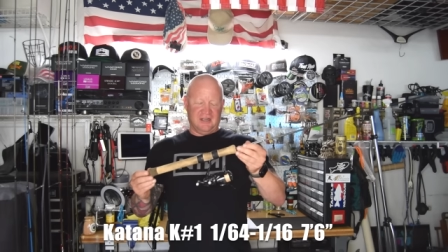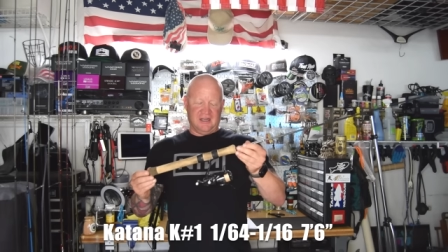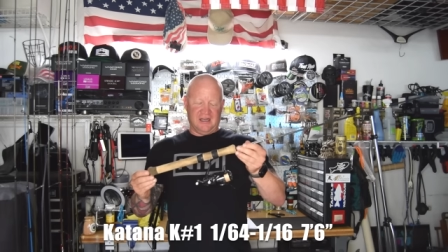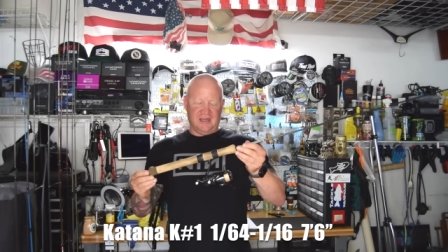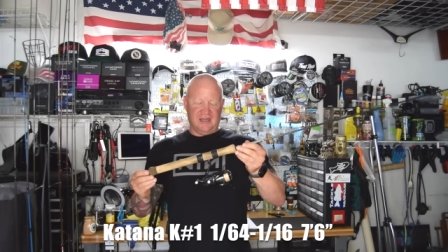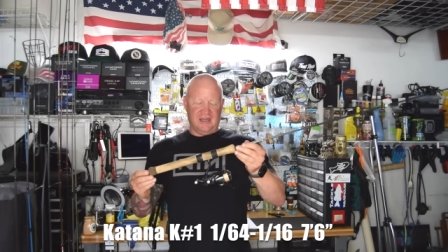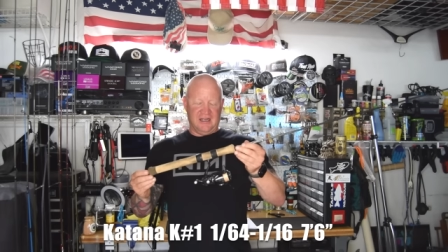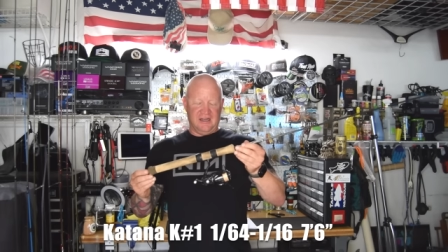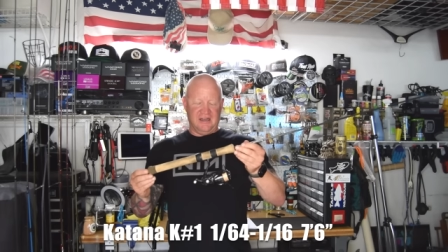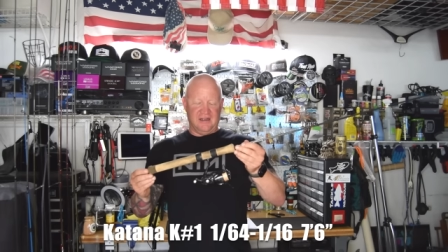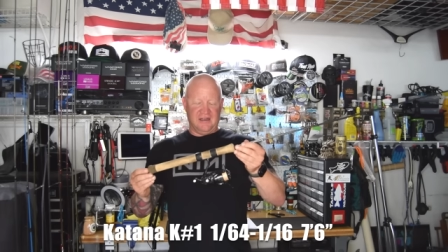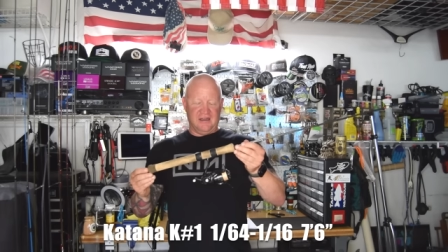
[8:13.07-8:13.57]

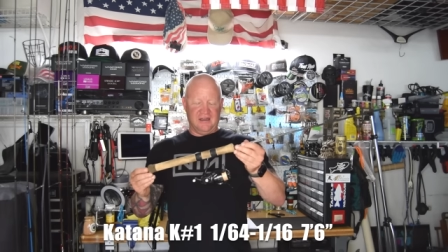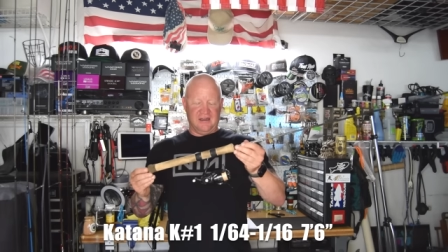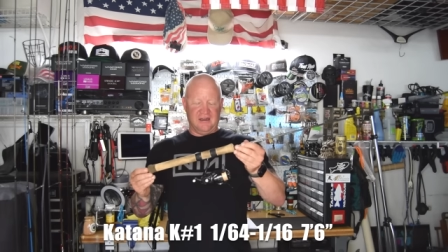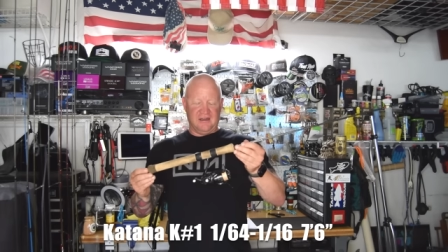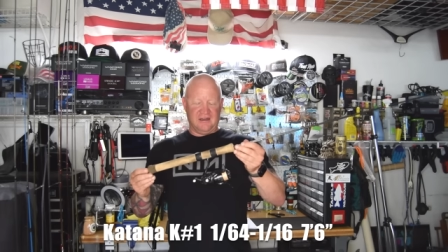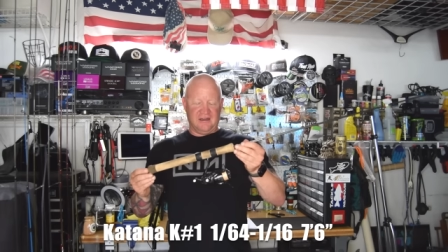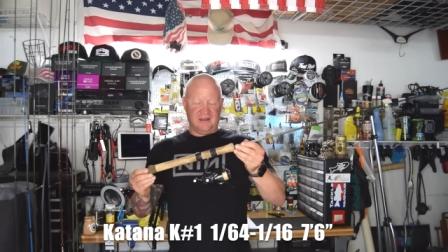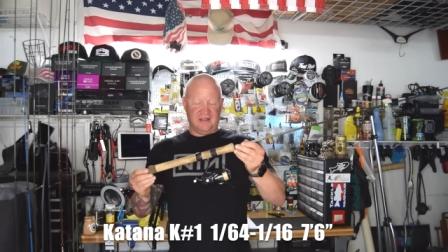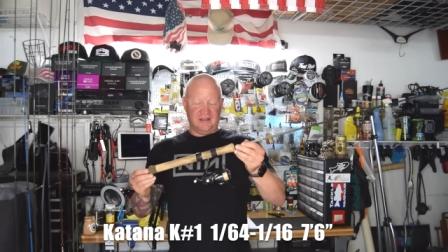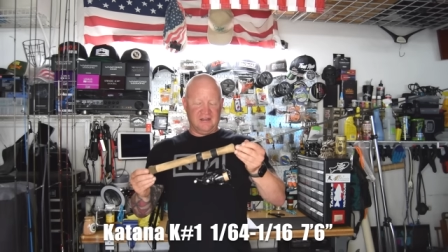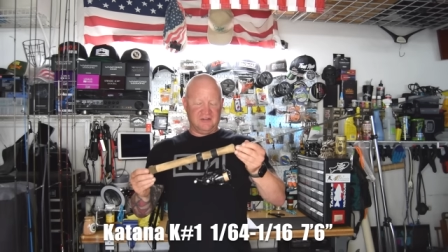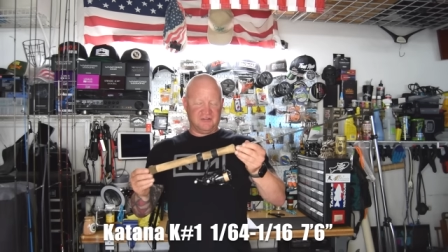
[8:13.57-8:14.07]

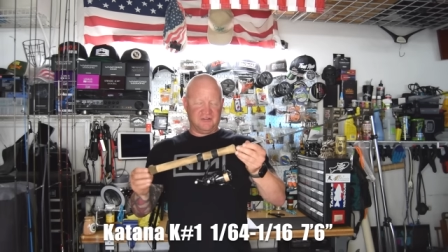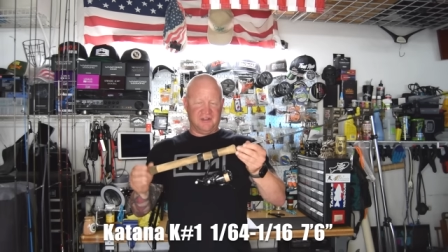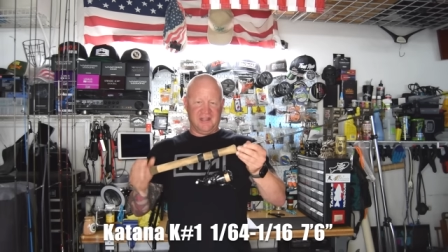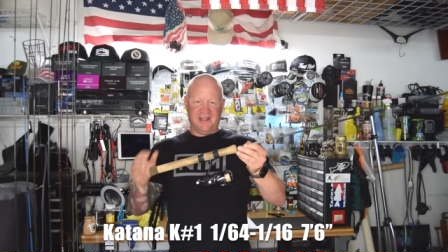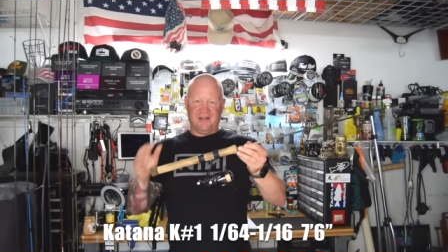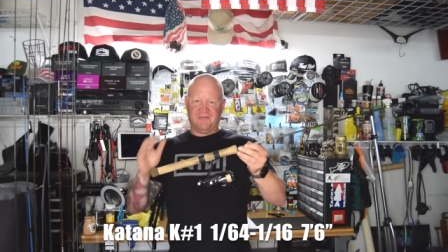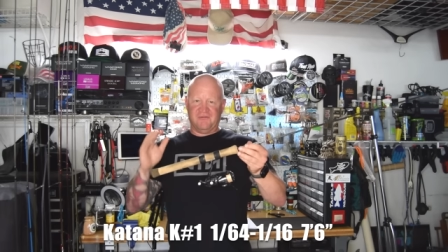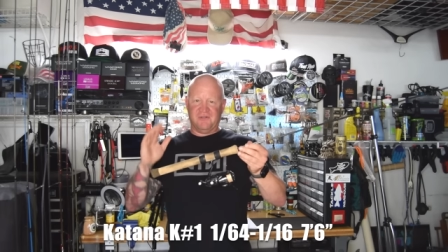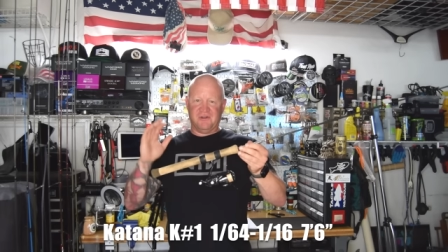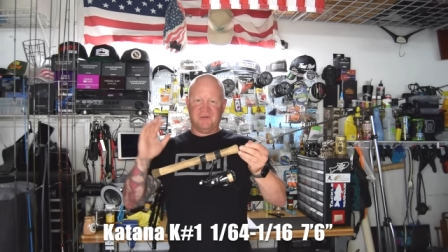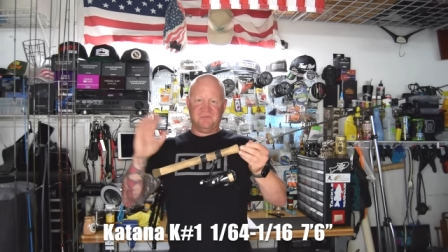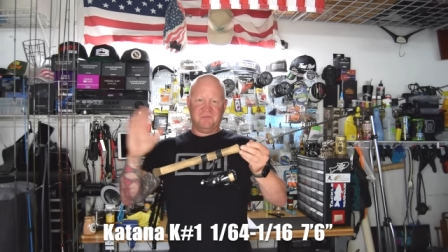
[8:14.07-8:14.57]
I usually
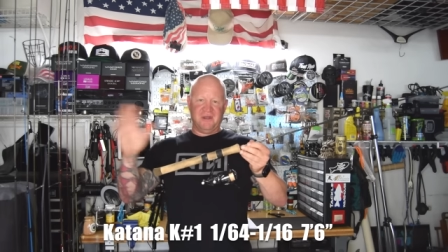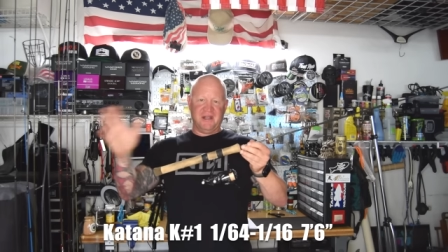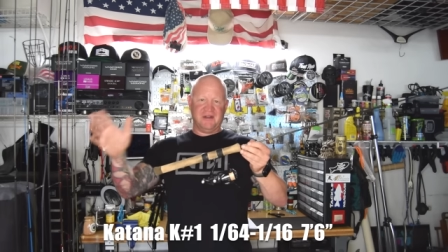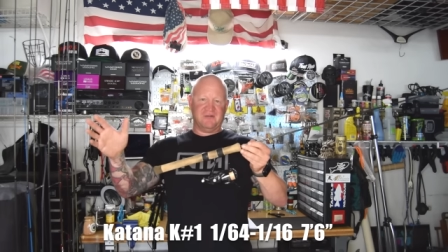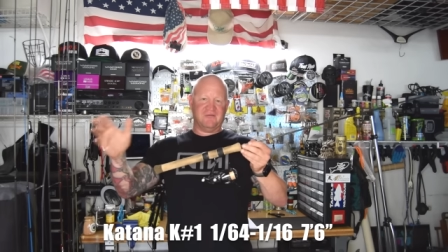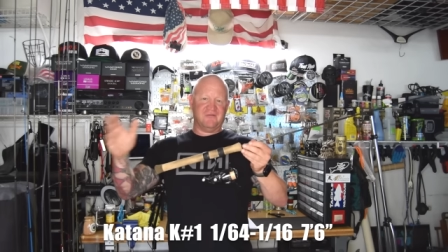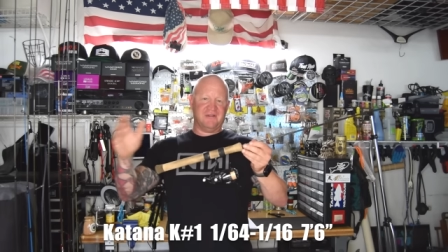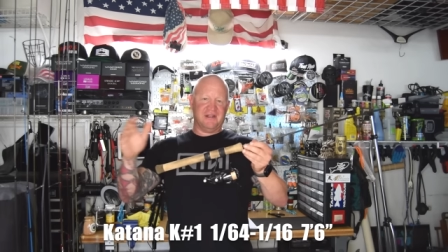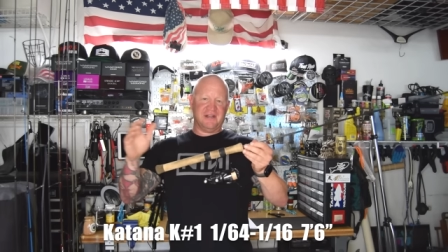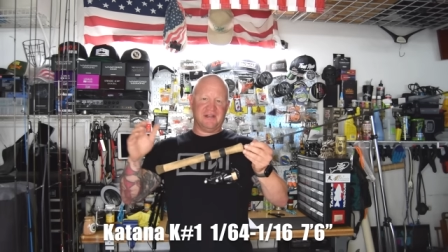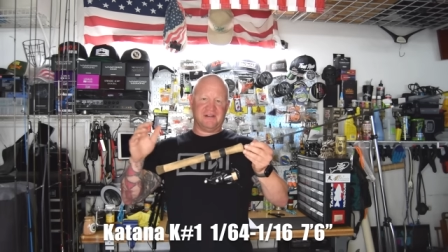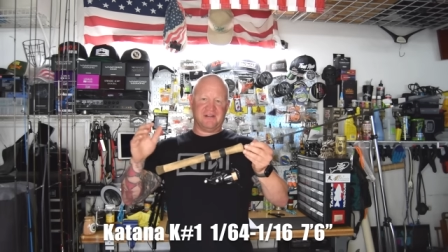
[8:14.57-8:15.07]
have one bait
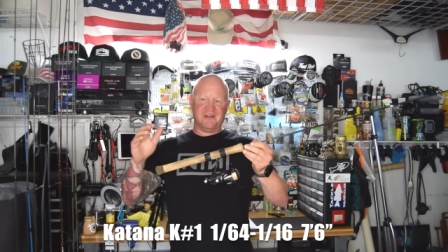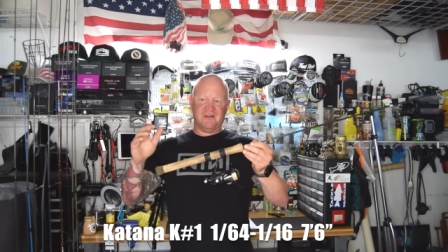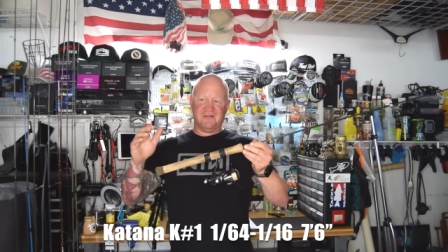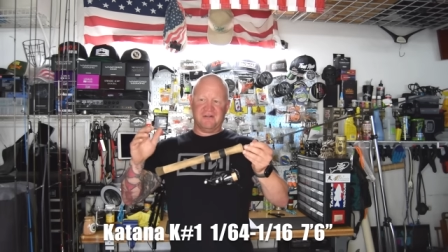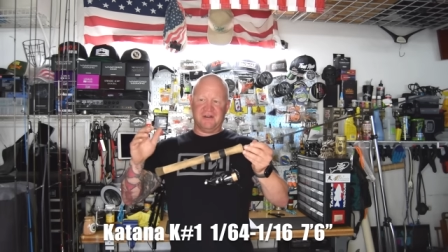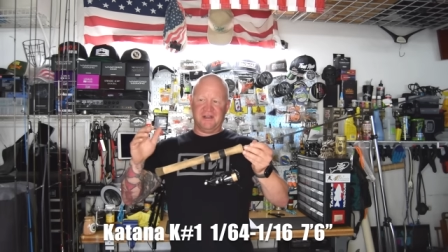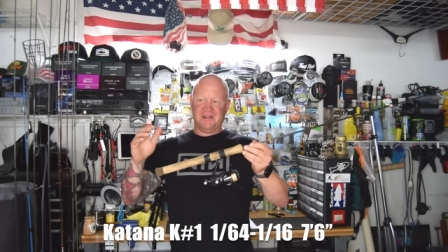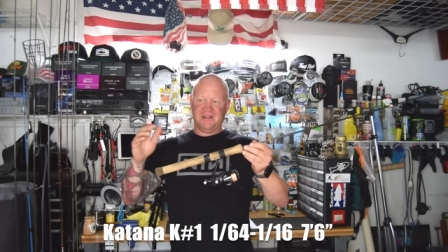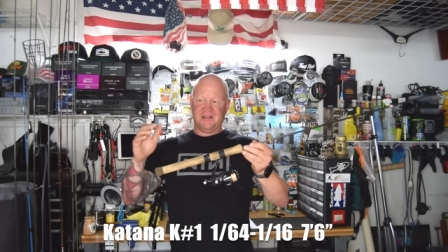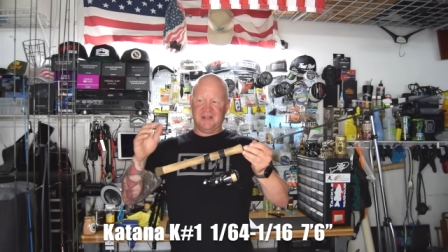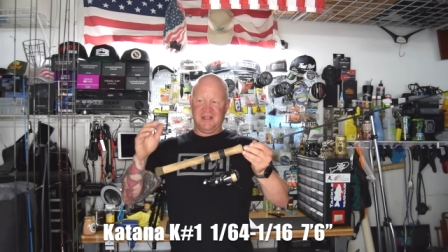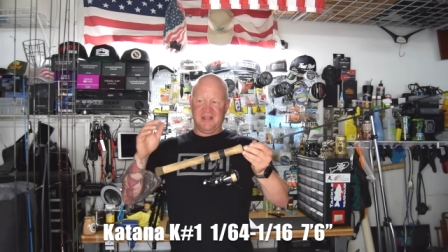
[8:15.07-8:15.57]
and weight
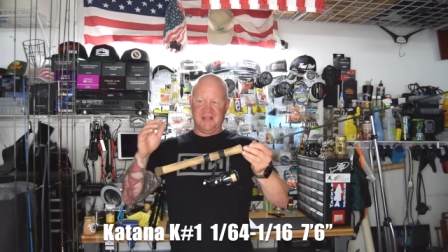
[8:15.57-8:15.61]
going,